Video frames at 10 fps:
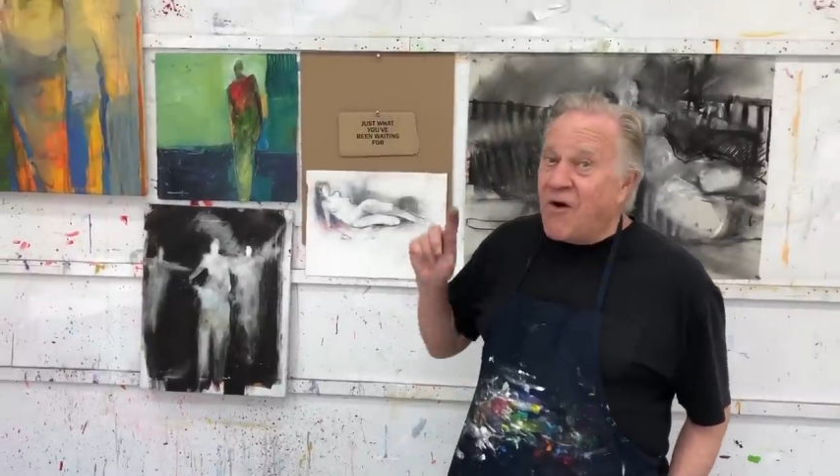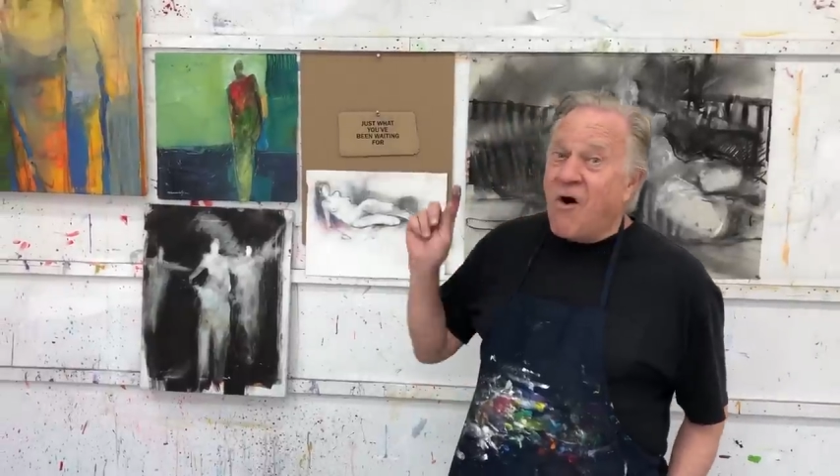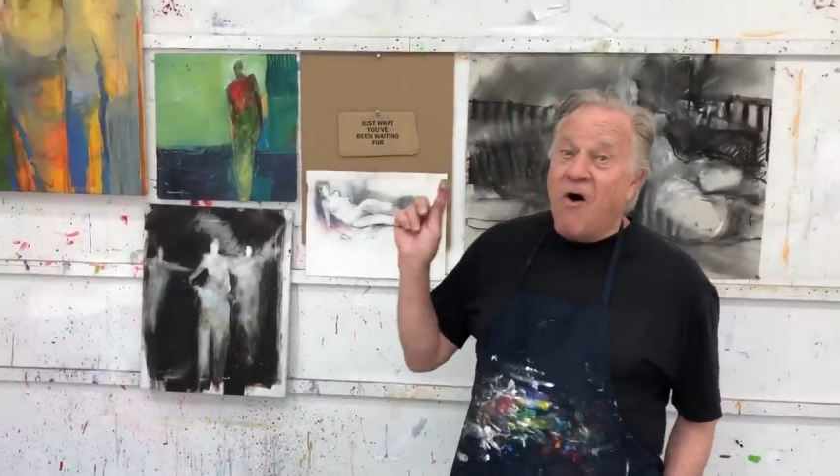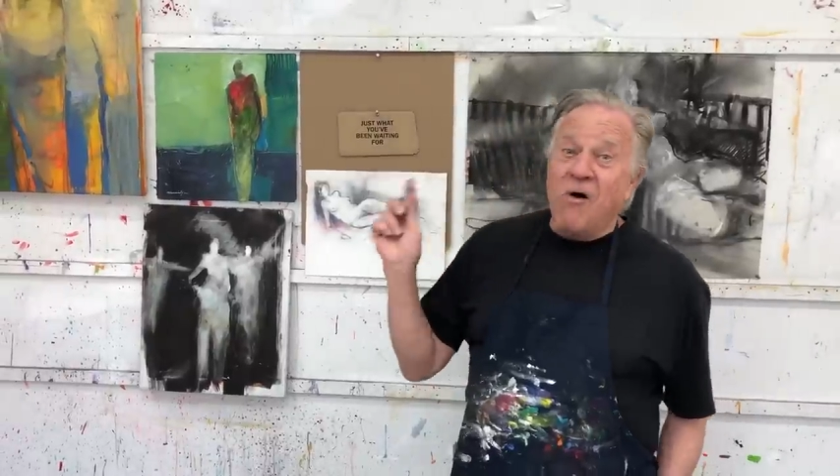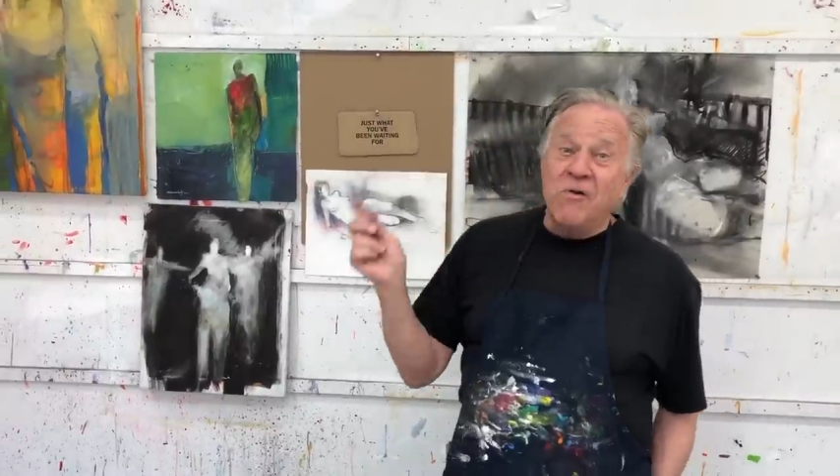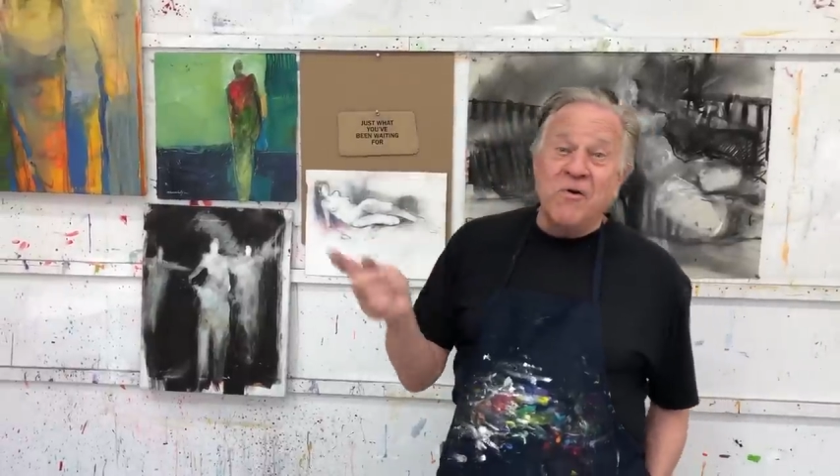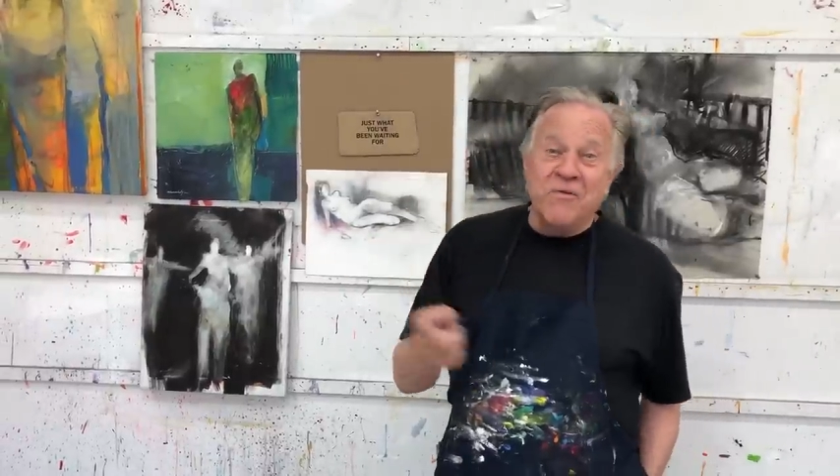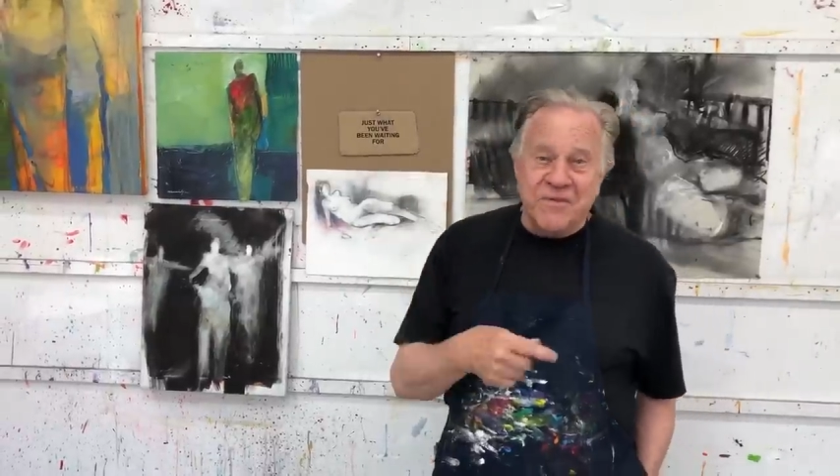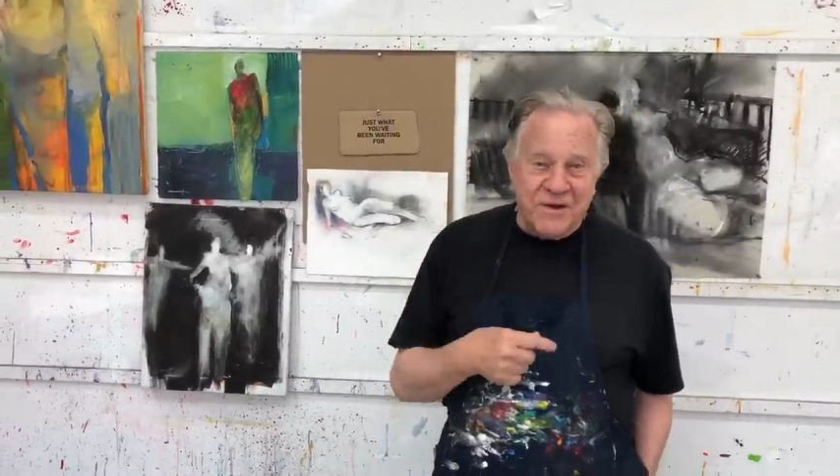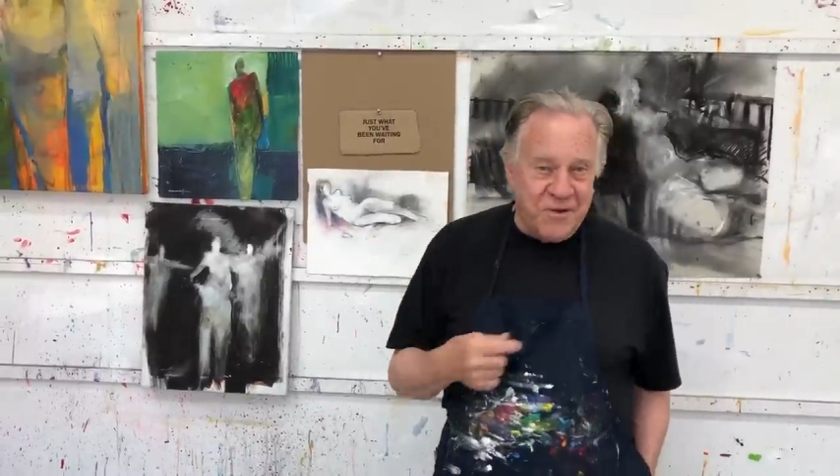all
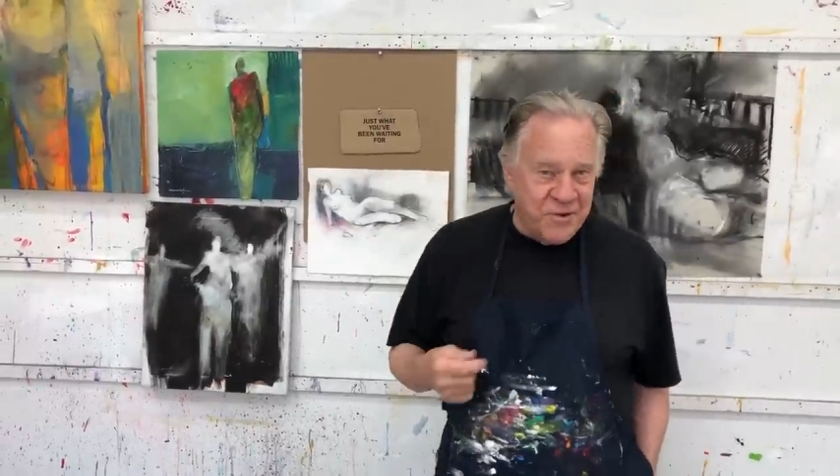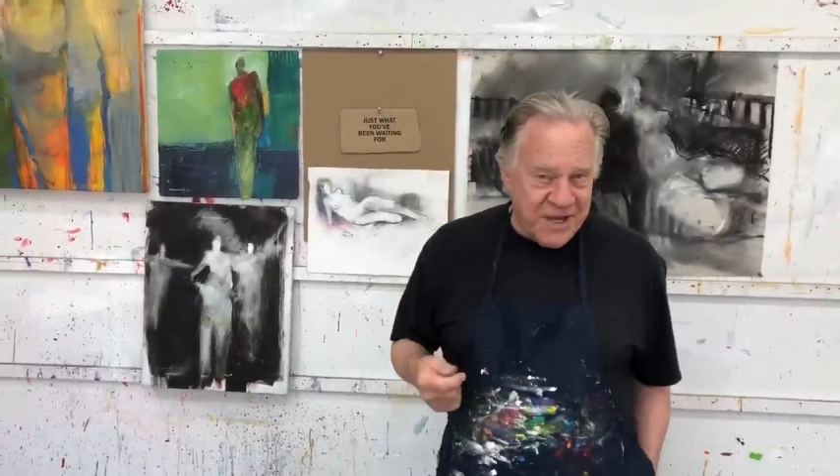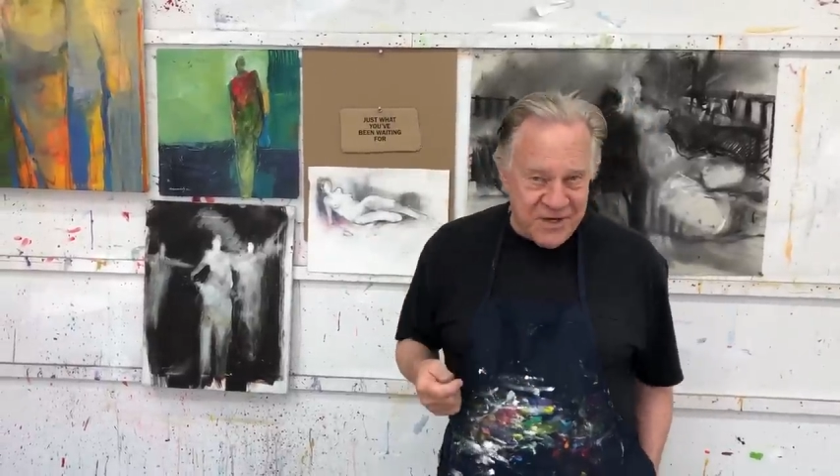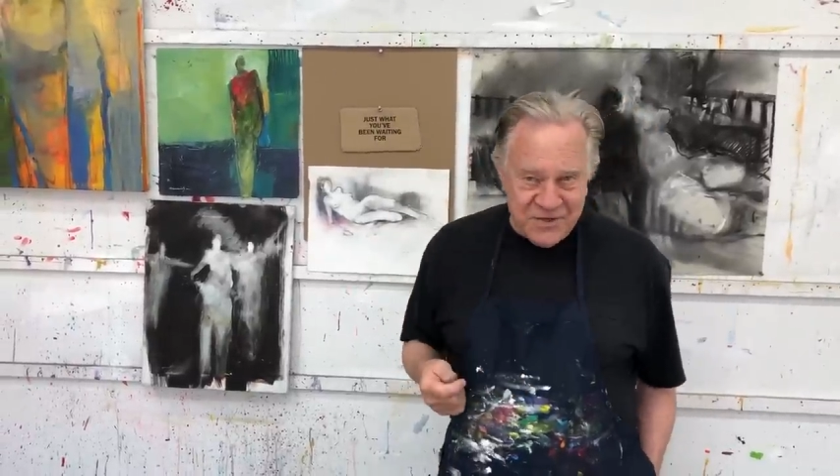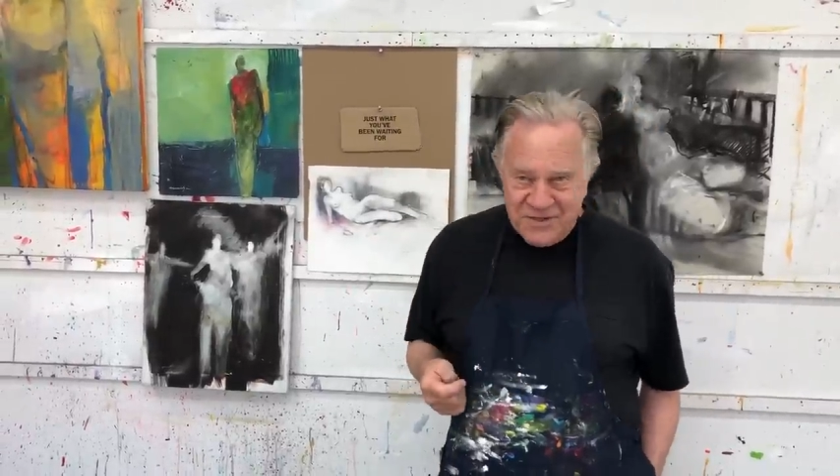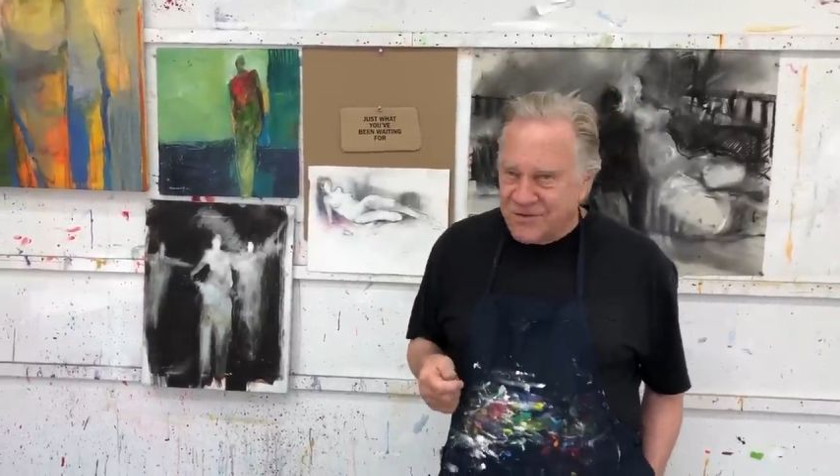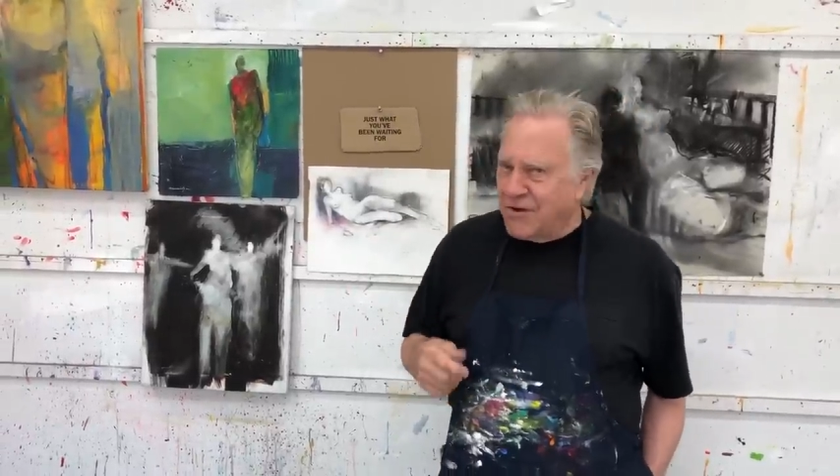over the locations,